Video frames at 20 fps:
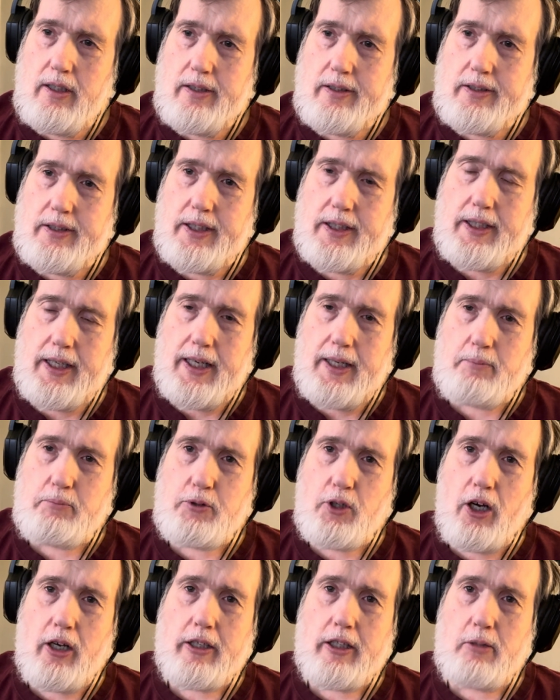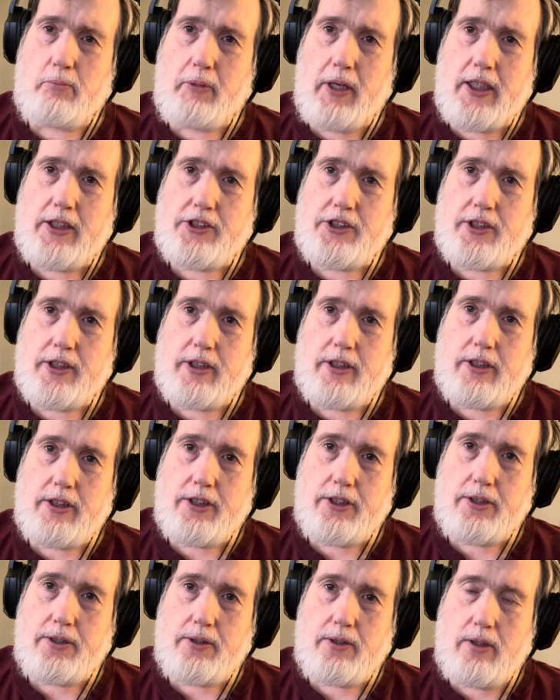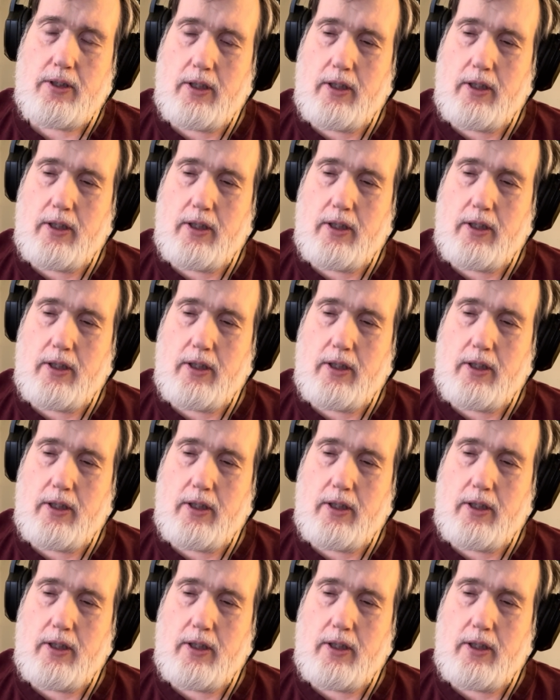did a proclamation to,